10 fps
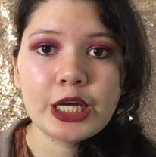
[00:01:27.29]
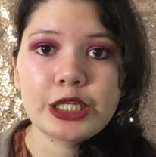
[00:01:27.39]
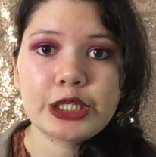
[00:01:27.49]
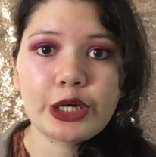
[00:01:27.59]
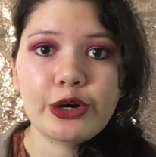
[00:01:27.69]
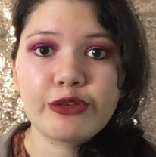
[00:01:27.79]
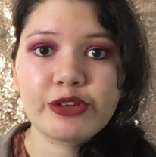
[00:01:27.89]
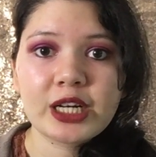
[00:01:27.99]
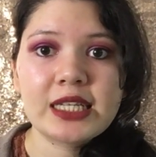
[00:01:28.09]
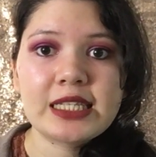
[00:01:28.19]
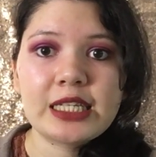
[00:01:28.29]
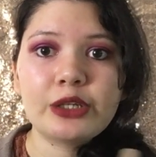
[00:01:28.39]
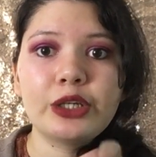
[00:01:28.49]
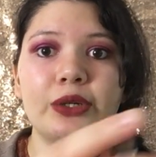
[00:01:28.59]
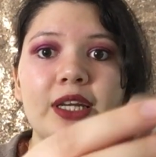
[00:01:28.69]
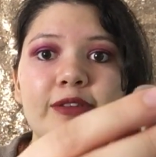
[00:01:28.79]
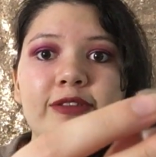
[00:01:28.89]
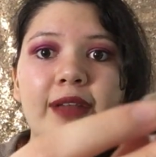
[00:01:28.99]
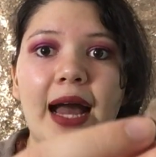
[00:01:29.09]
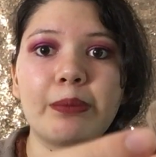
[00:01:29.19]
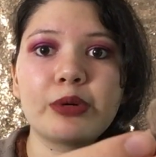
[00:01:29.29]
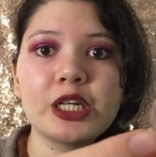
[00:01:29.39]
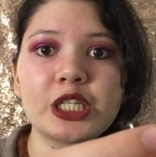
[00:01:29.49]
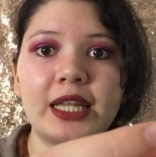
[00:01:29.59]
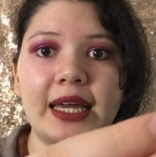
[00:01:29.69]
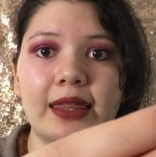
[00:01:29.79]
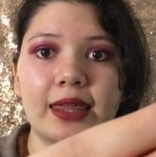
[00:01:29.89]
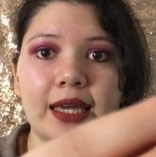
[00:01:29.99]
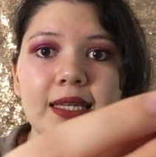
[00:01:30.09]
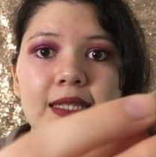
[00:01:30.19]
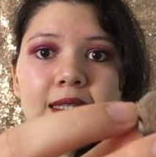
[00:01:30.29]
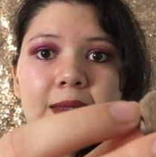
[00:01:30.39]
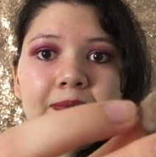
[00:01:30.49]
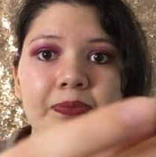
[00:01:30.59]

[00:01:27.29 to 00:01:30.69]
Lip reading: So for concealer, you need a flat brush like this.